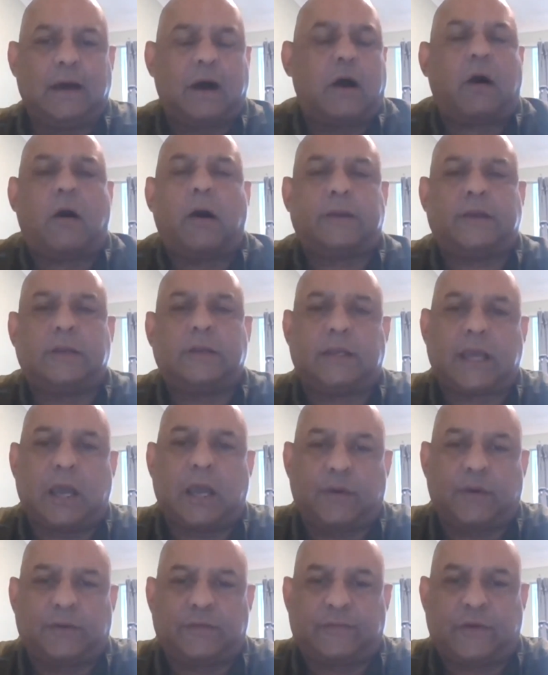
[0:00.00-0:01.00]
I could
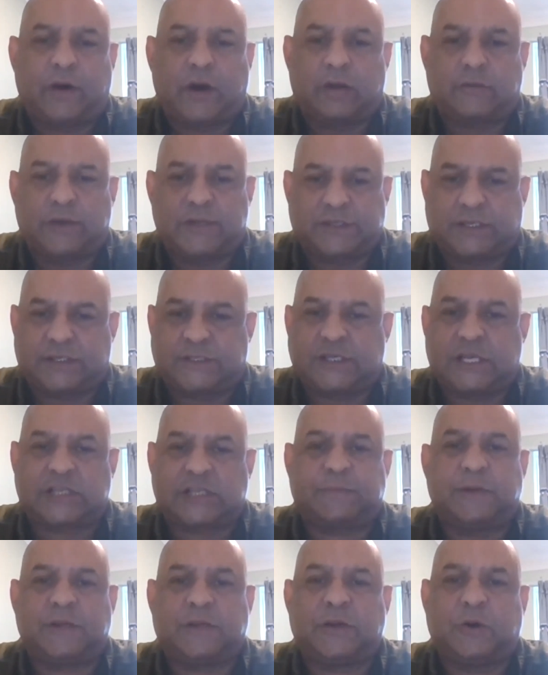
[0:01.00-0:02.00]
go on a fire risk
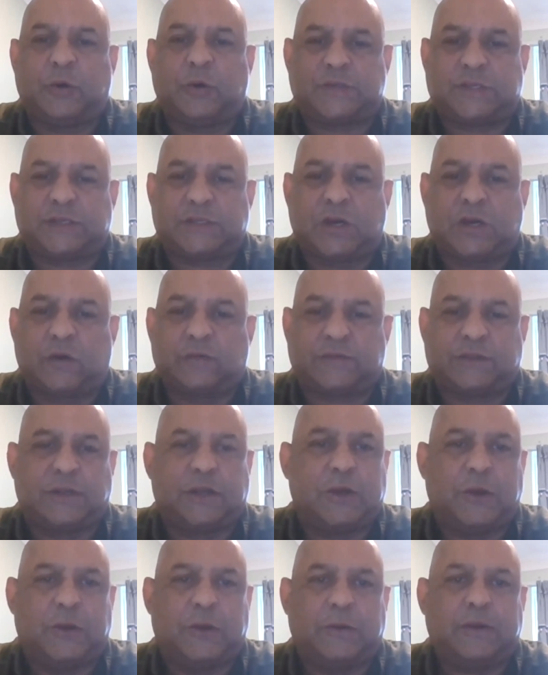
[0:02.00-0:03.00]
assessment course this
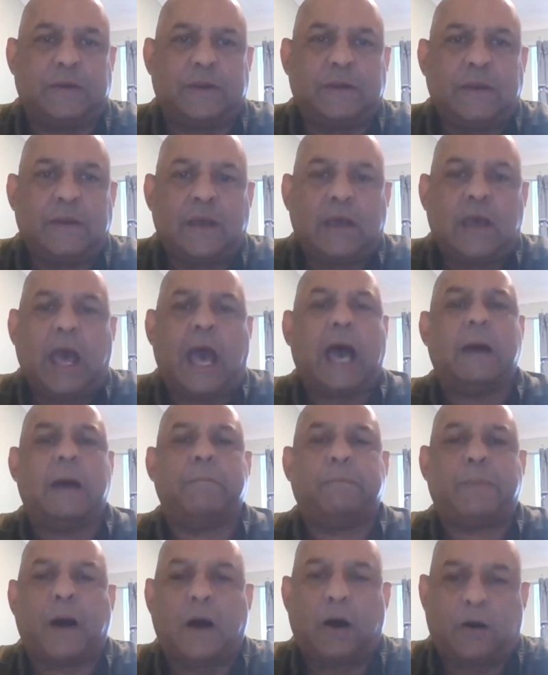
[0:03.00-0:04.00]
afternoon
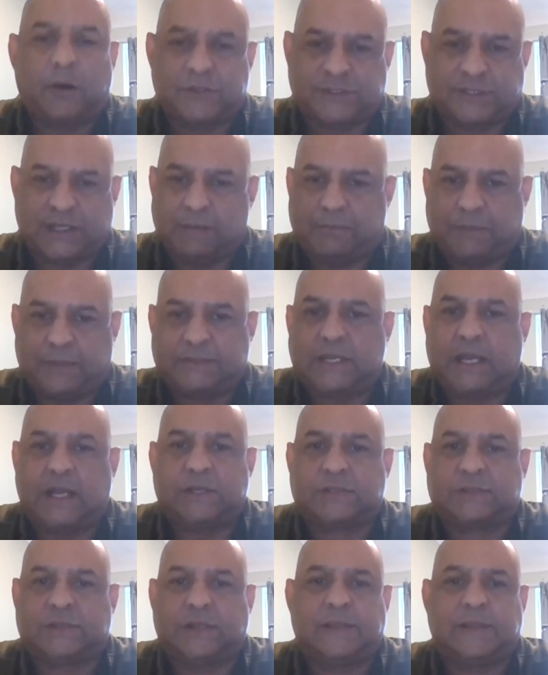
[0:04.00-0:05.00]
and pass it
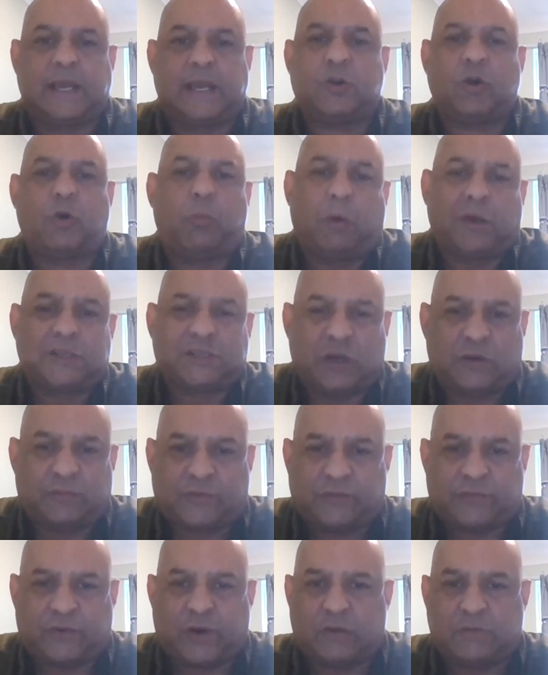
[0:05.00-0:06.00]
potentially, and then call myself
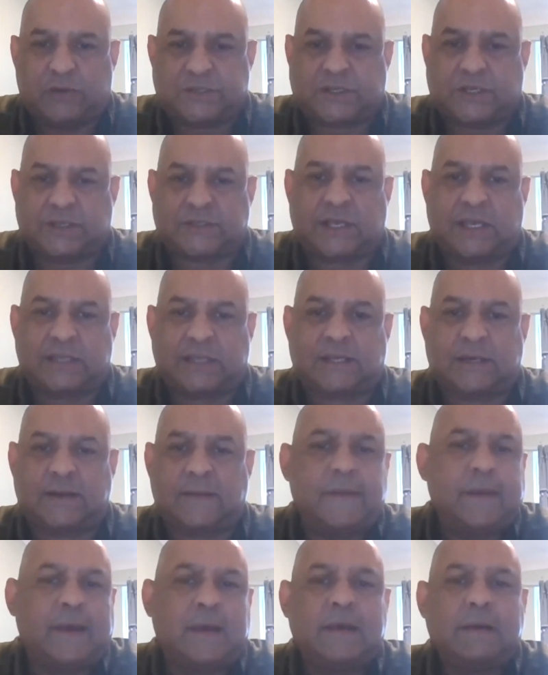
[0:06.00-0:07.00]
a fire risk assessor,
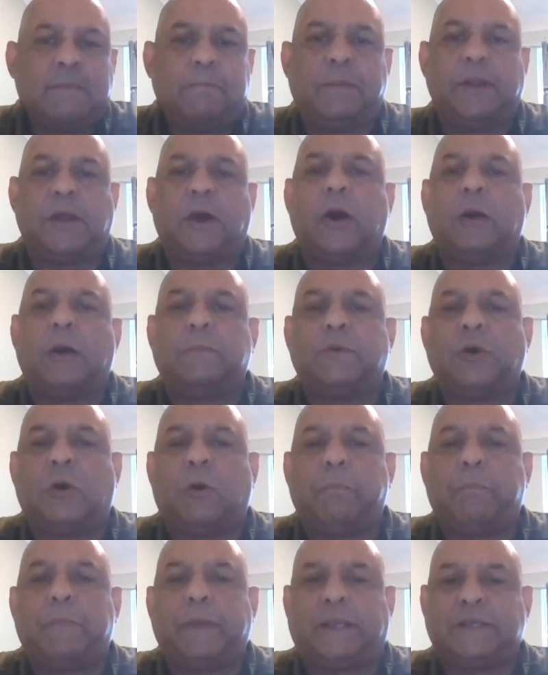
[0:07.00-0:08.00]
but I am
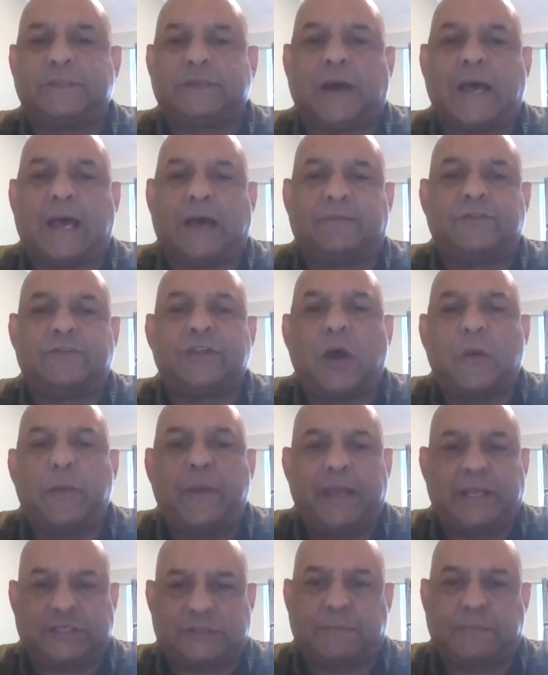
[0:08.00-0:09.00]
not, because I have no
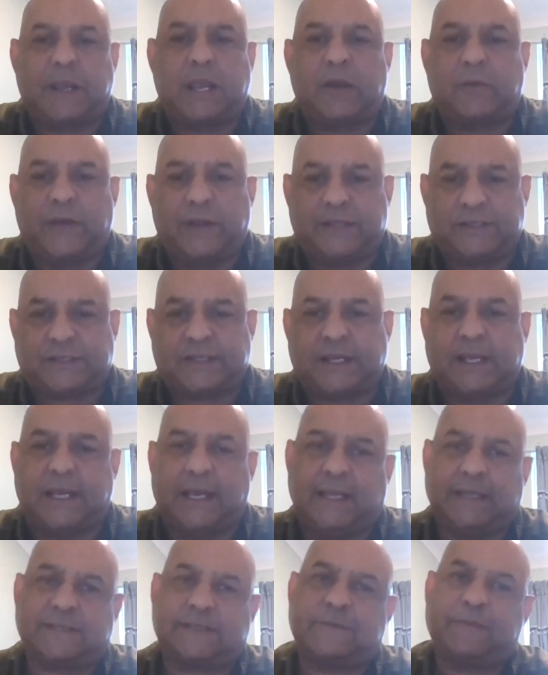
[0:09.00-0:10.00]
experience in
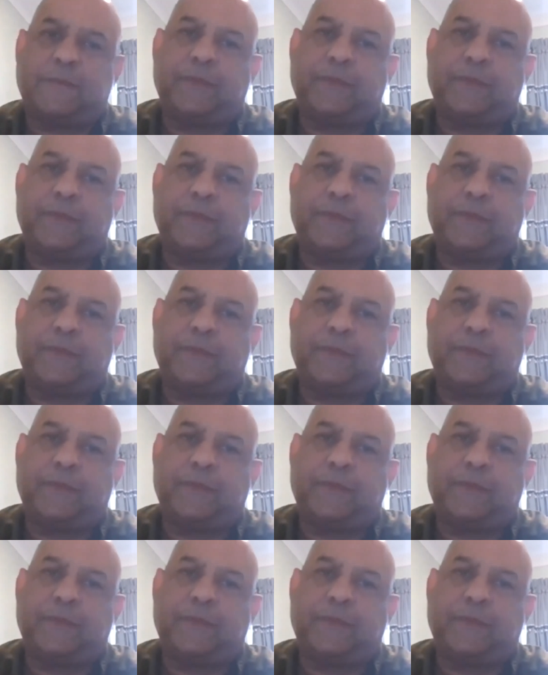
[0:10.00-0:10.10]
it.